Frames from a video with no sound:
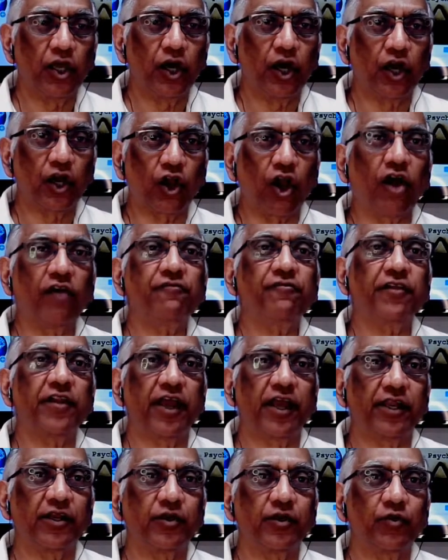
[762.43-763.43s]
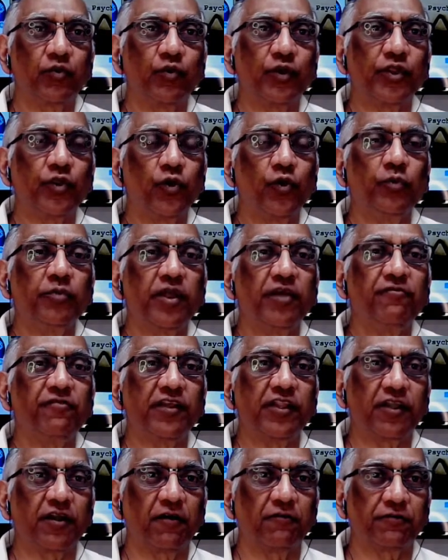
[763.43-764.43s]
a confidant with whom they
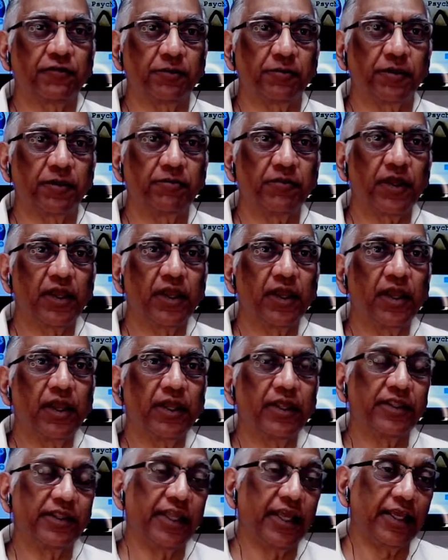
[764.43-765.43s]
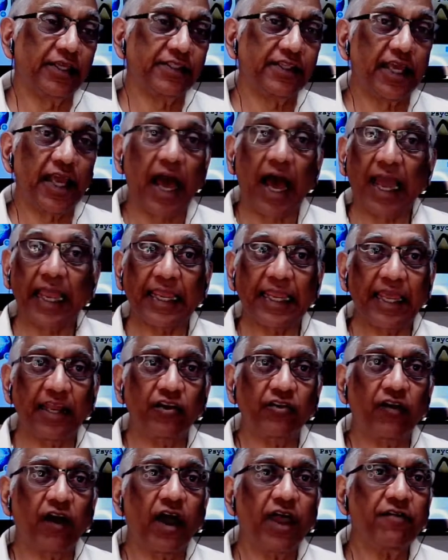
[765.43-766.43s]
feel comfortable. They say, I
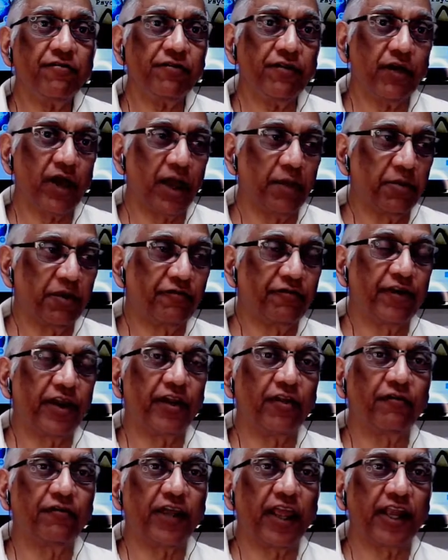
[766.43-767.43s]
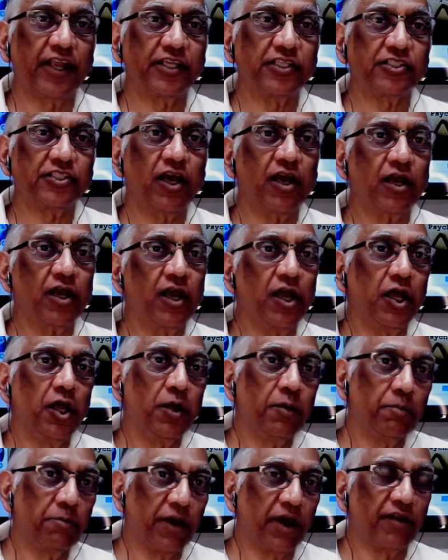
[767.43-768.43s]
can't drive. I'm afraid of getting stuck.
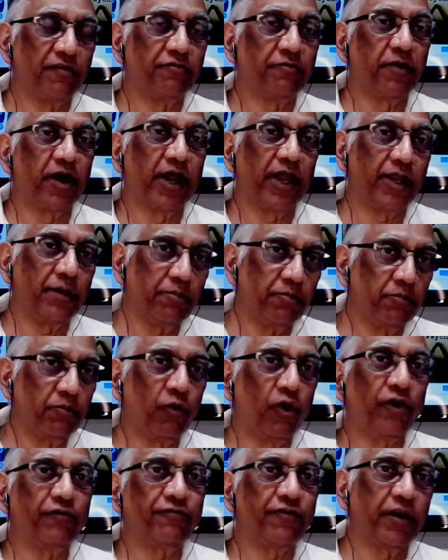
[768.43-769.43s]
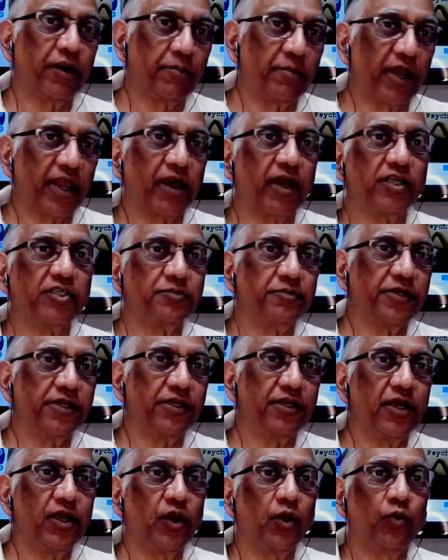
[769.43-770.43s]
But if my boyfriend, my
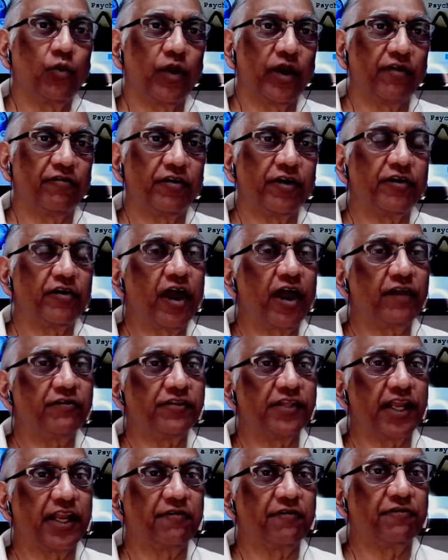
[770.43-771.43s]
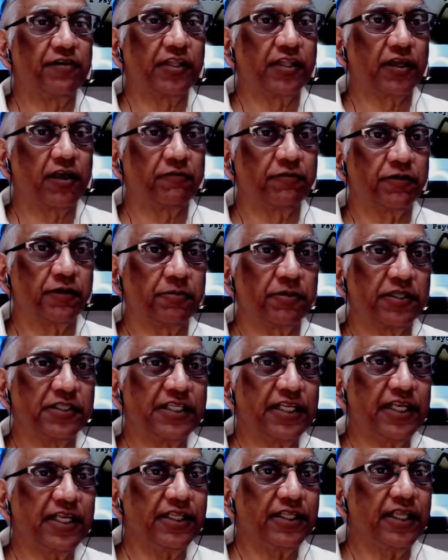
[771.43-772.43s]
husband, whatever drives, then I feel comfortable
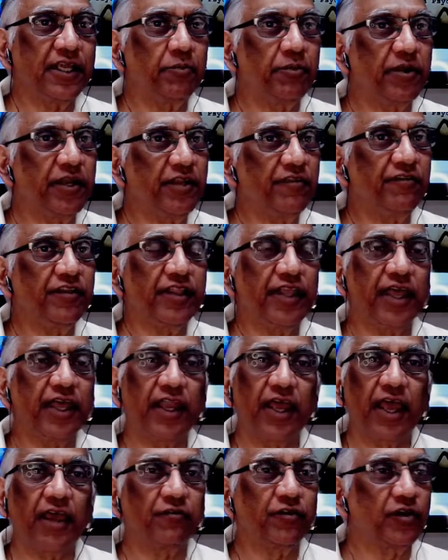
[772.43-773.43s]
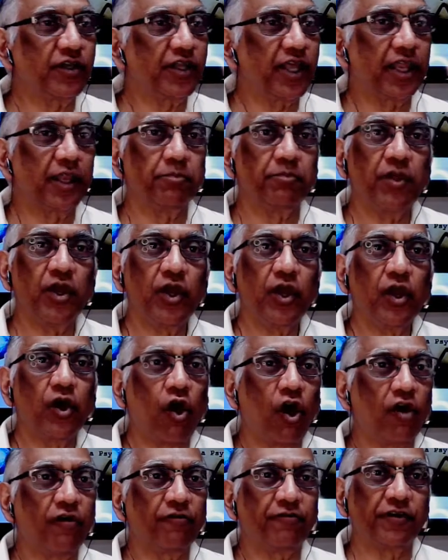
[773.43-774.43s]
sitting there. But even then, I have to tell him
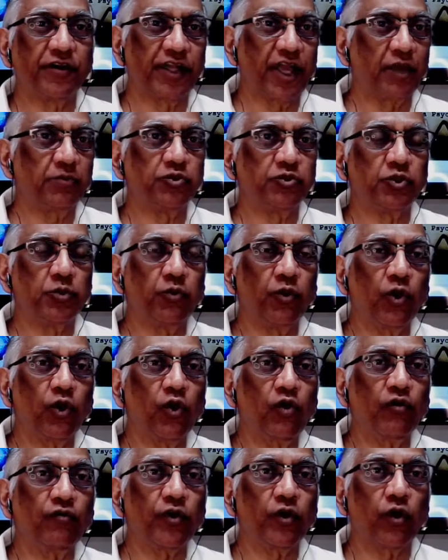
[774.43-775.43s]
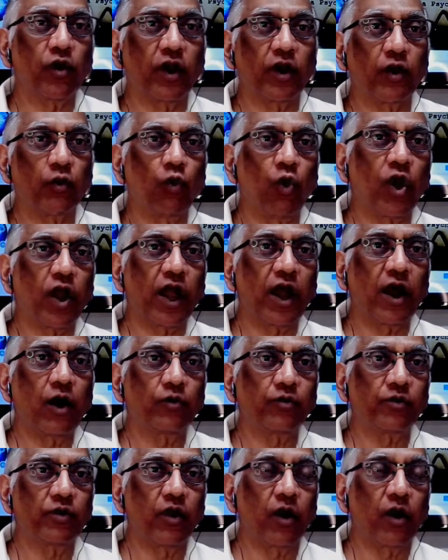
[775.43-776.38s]
oftentimes to pull over or I'll walk out.